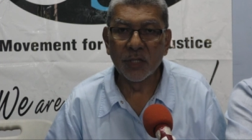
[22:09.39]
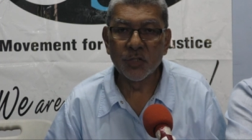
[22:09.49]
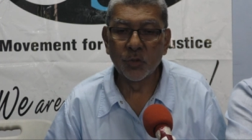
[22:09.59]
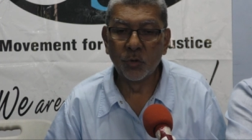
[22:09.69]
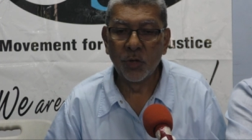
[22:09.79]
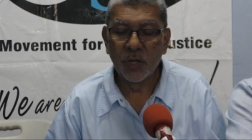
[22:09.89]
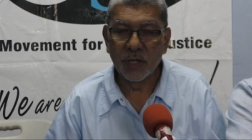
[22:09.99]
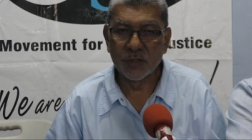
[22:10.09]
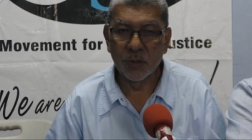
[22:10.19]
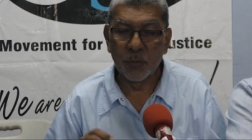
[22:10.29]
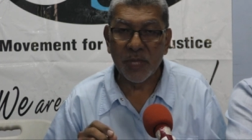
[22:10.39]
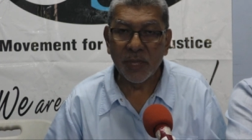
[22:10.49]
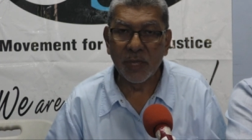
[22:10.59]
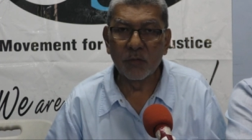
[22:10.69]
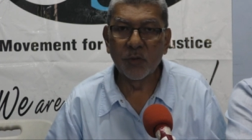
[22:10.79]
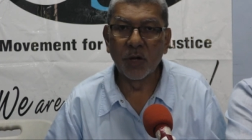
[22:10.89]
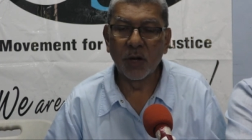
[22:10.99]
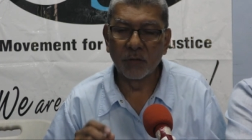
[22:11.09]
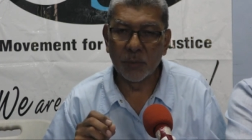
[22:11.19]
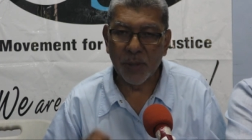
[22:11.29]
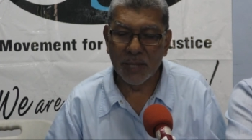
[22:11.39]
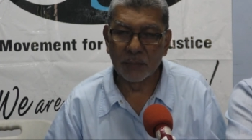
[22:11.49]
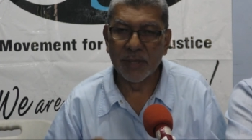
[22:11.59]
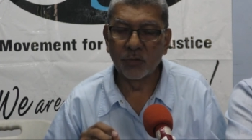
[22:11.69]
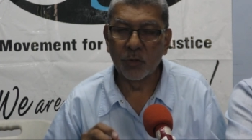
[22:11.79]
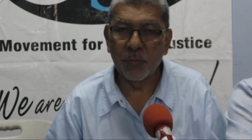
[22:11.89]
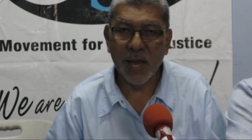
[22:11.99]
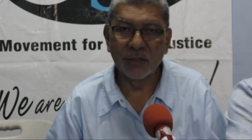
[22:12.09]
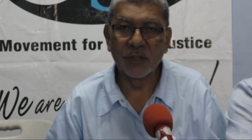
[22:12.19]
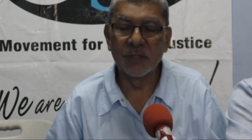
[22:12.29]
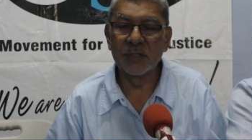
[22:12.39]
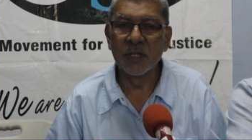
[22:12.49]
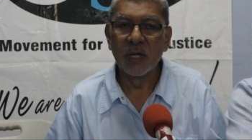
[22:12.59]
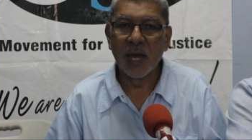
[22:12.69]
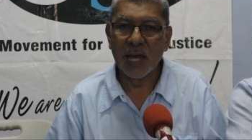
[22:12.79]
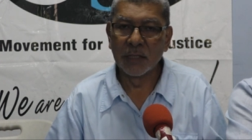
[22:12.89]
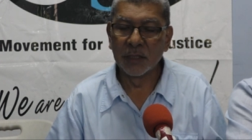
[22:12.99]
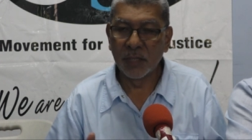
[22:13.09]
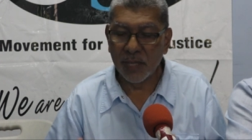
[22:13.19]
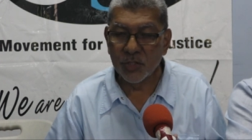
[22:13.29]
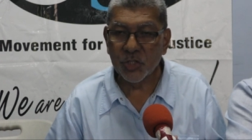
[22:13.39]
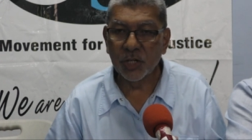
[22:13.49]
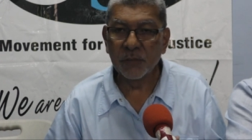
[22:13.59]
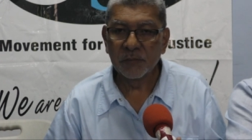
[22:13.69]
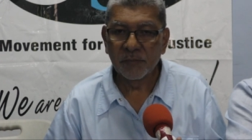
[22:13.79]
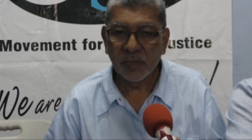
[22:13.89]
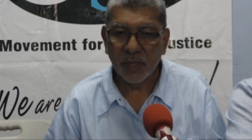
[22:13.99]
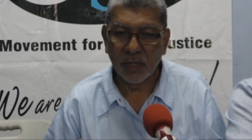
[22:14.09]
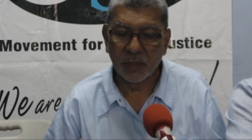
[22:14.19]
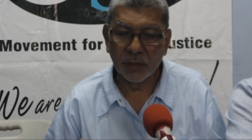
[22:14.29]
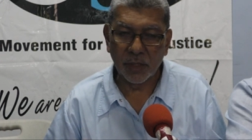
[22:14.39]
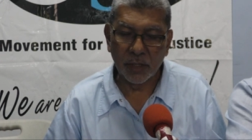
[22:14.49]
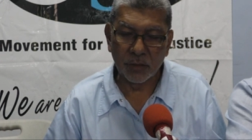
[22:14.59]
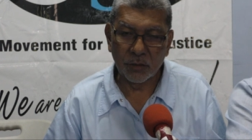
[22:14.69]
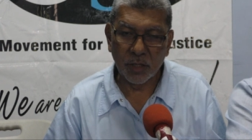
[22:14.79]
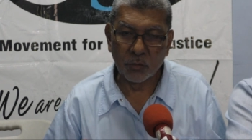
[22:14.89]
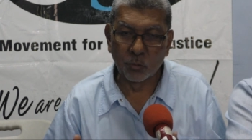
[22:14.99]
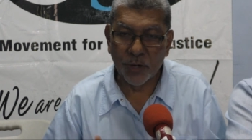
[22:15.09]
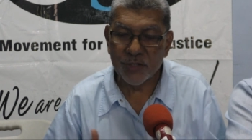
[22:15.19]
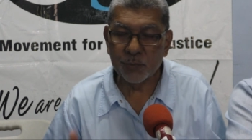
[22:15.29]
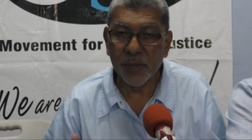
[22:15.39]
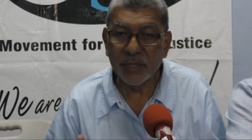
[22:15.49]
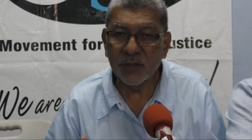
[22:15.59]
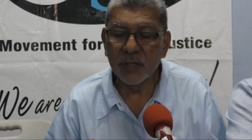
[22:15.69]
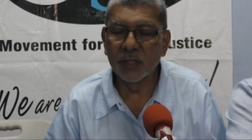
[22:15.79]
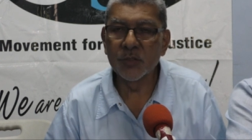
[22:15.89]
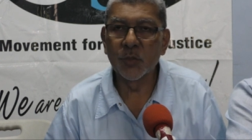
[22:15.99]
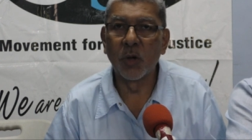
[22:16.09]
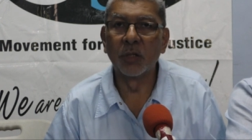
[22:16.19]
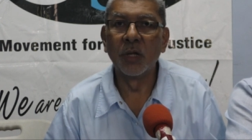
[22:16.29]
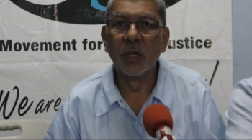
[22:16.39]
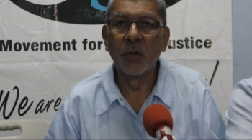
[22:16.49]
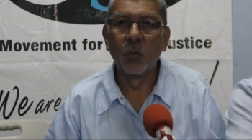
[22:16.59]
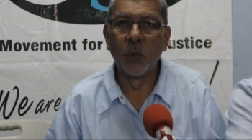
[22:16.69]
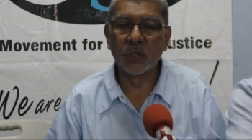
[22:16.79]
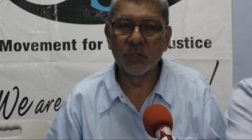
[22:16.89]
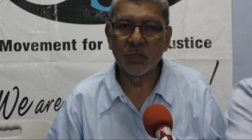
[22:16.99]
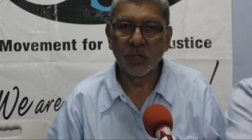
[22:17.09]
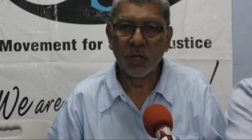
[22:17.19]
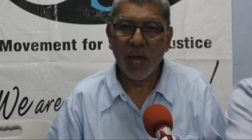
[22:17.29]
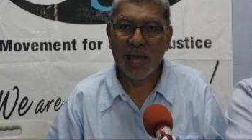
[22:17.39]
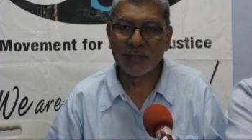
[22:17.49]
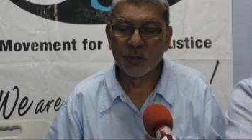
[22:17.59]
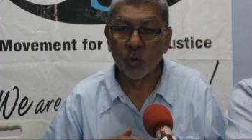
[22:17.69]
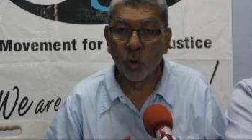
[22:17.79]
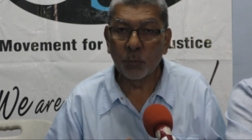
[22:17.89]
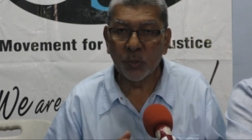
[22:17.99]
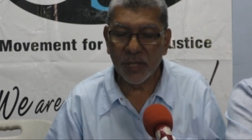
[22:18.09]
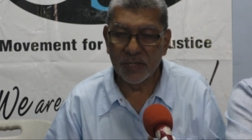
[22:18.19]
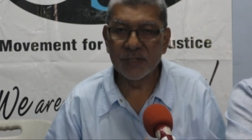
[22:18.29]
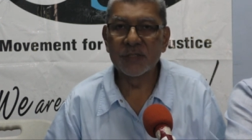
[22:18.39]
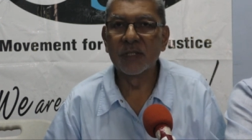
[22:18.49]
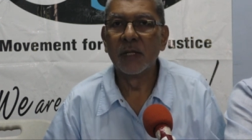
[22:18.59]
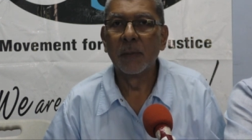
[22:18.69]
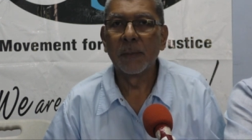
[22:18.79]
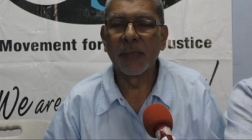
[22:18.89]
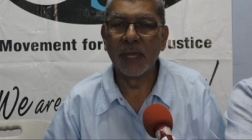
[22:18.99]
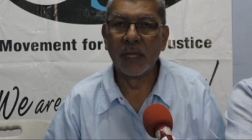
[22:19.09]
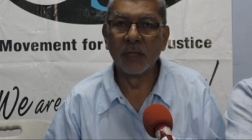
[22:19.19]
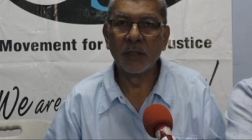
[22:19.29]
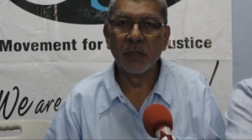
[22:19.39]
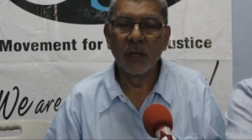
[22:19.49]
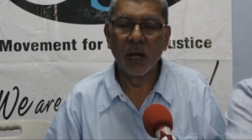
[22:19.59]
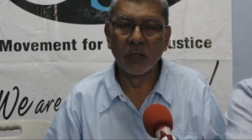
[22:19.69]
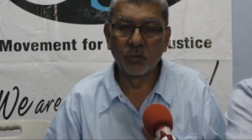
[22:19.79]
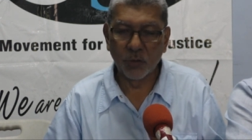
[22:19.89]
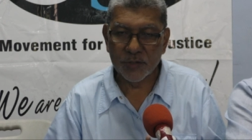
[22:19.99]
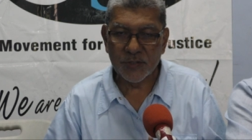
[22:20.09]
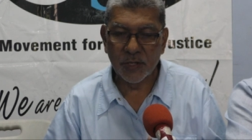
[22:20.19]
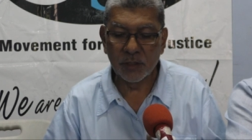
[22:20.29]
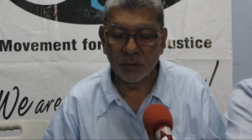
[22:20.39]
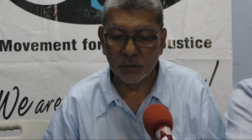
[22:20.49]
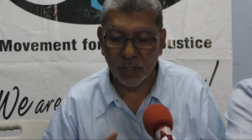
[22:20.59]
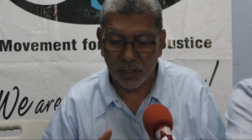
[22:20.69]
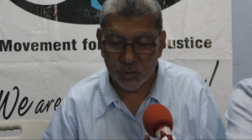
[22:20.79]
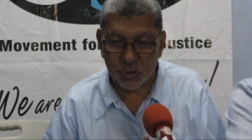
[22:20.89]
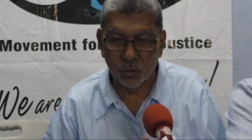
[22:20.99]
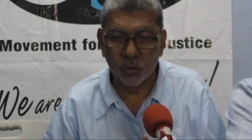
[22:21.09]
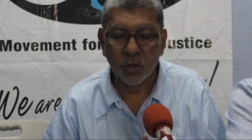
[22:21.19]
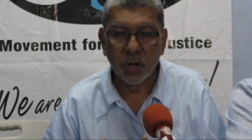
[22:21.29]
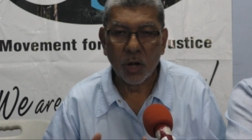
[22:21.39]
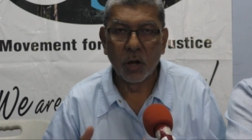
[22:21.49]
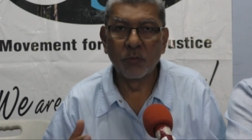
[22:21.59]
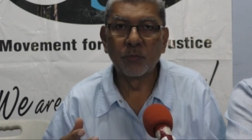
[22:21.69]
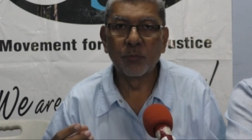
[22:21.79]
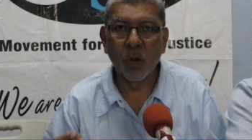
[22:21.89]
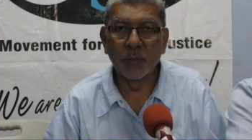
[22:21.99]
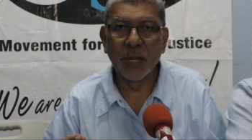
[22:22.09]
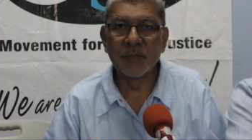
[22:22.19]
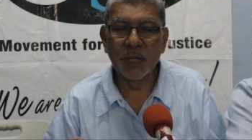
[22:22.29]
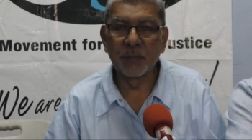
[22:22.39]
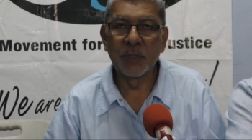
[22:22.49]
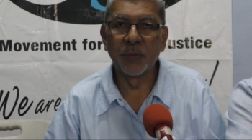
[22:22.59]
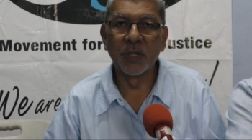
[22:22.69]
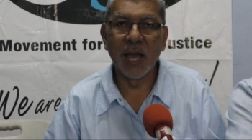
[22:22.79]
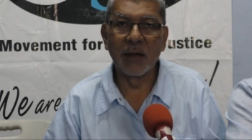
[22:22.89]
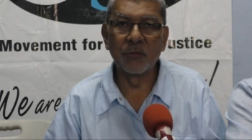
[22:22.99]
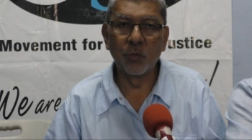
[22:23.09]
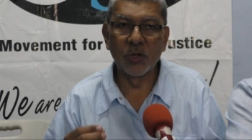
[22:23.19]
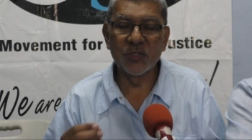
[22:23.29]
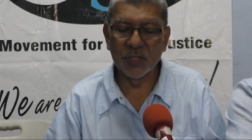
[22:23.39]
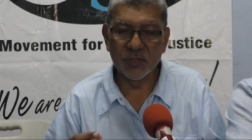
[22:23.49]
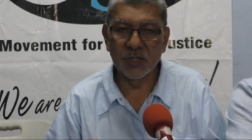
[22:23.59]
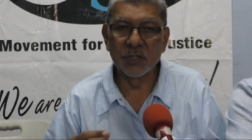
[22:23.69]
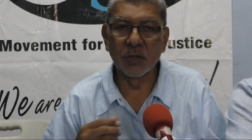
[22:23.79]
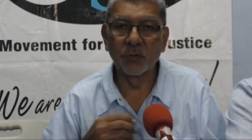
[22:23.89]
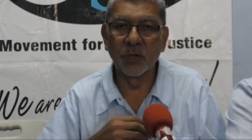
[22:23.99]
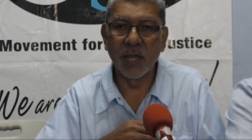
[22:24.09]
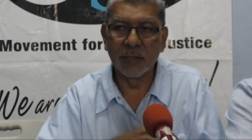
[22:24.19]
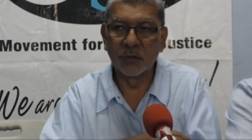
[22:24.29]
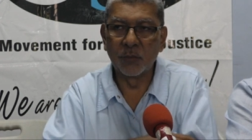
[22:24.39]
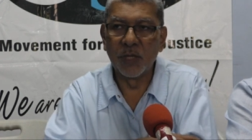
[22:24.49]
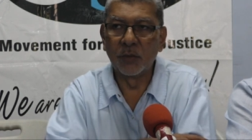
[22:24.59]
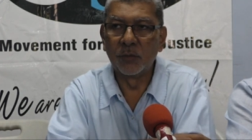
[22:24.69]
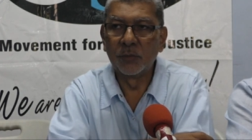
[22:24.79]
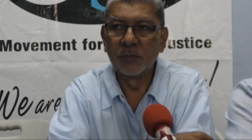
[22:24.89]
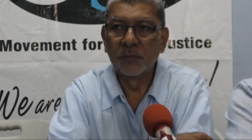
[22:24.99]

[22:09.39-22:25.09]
issue is the behavior of the parliamentary parties and engaging in, in, in race baiting and so on, which has no place in addressing the issue of problems that people have who are citizens of Trinidad and Tobago.